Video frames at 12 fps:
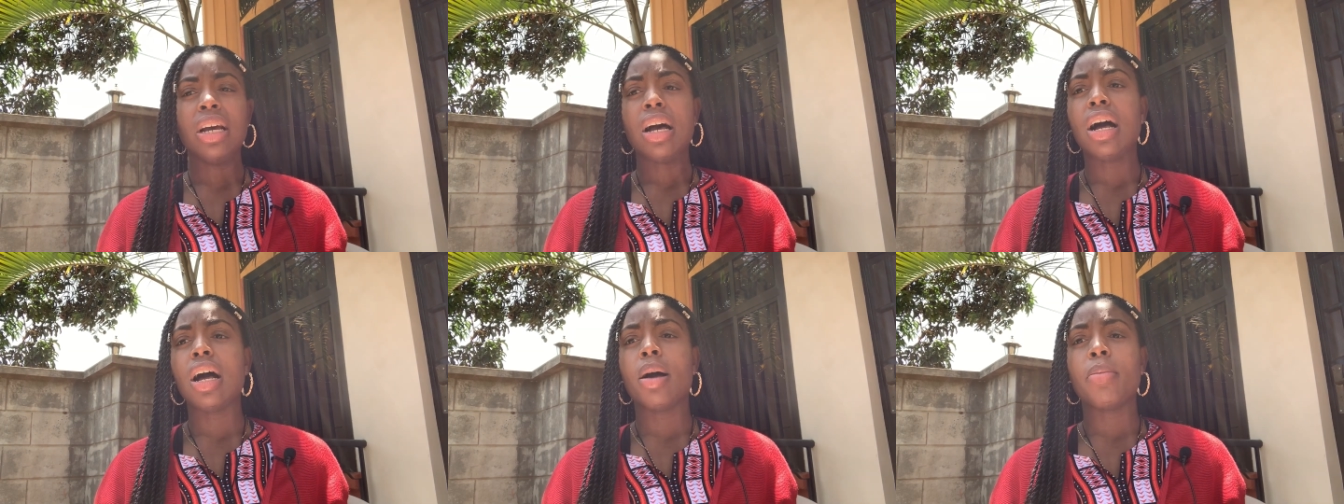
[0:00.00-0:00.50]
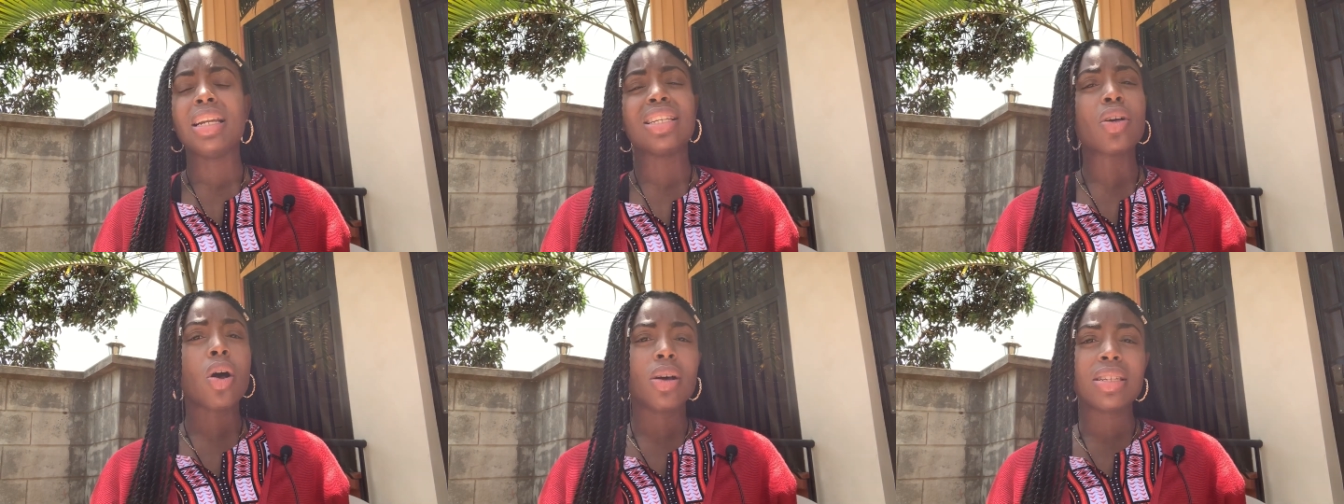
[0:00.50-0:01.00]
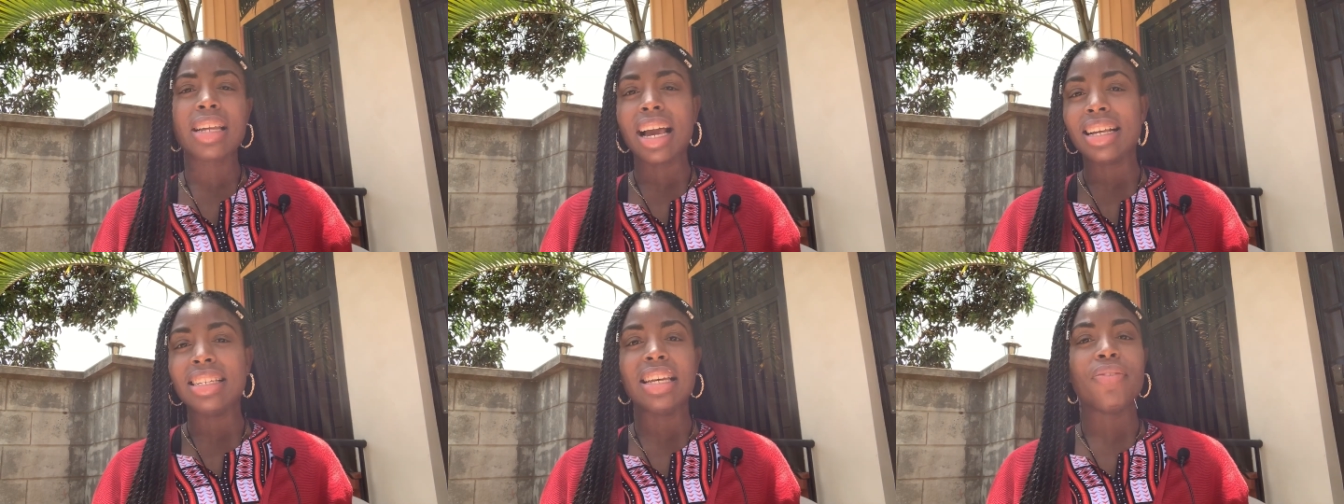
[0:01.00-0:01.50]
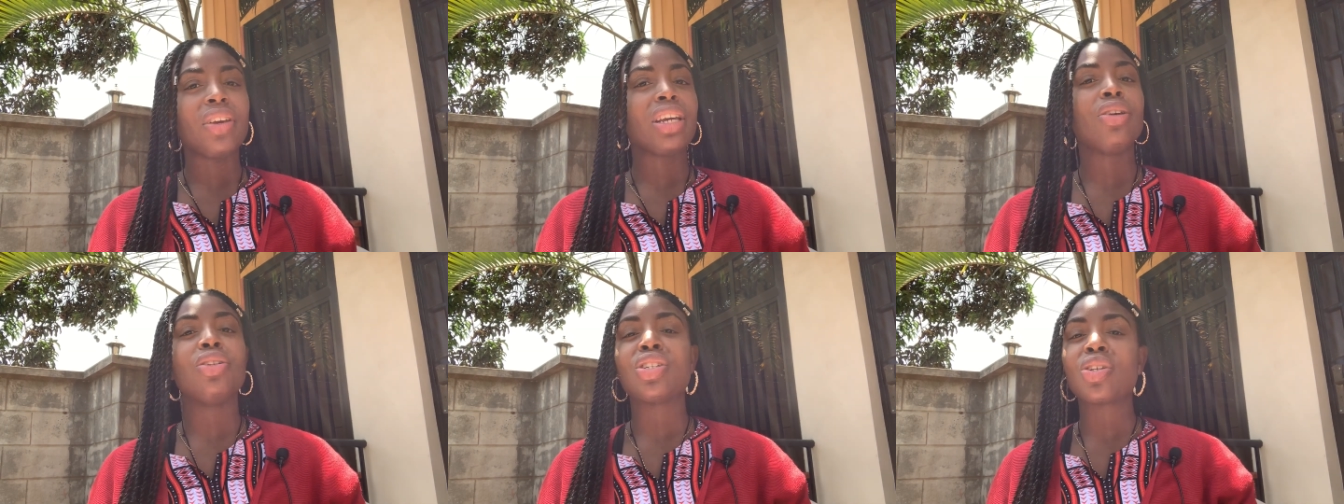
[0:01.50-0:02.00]
Um, and it's all scientific.
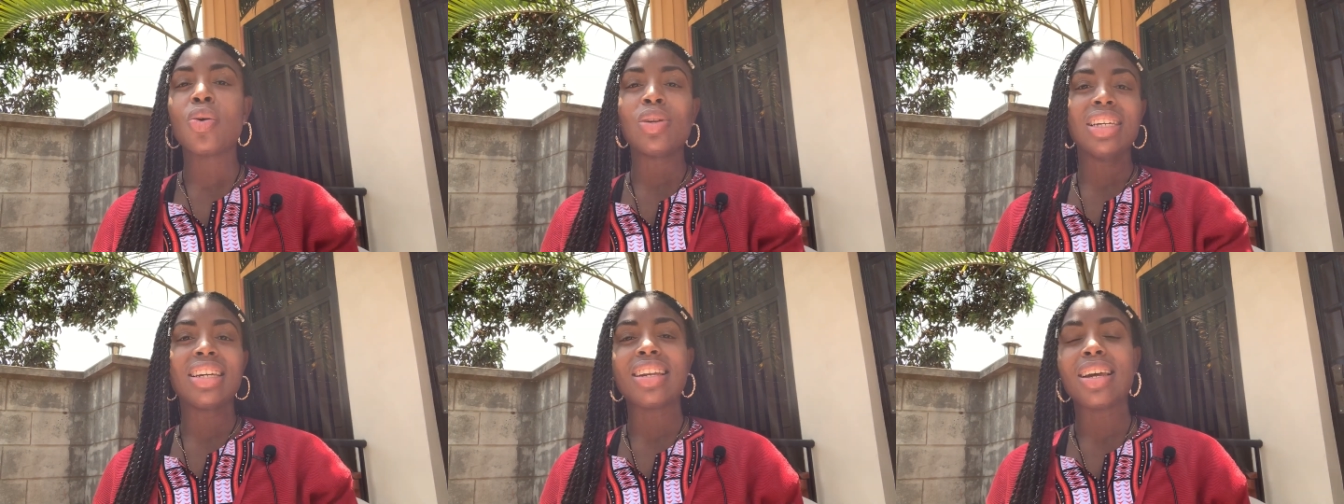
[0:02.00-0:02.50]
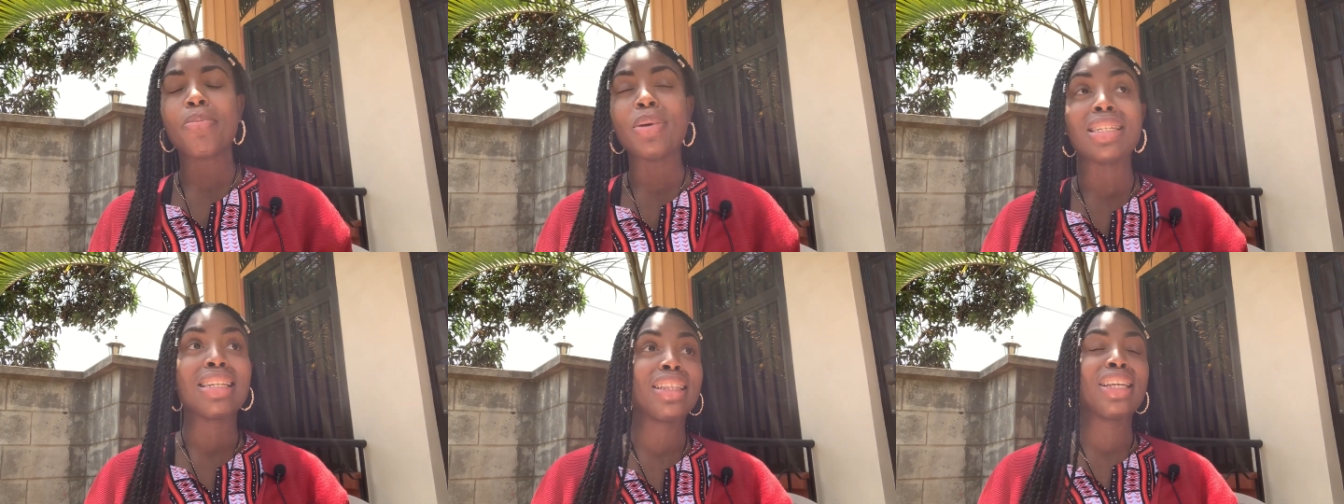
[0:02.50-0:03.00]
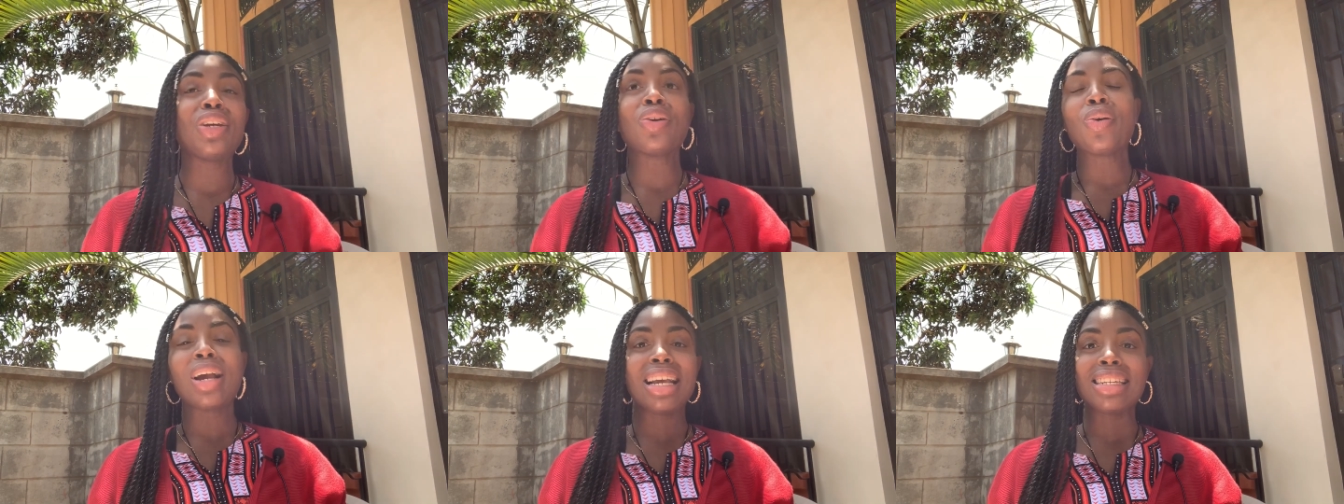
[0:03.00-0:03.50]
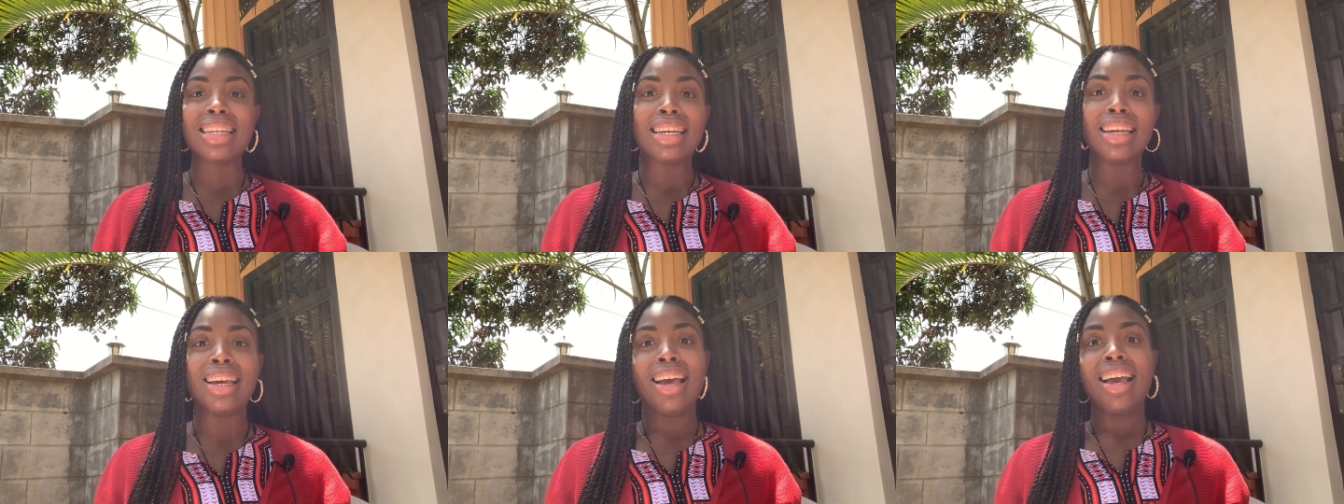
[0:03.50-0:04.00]
You just go look it up. It's nothing crazy.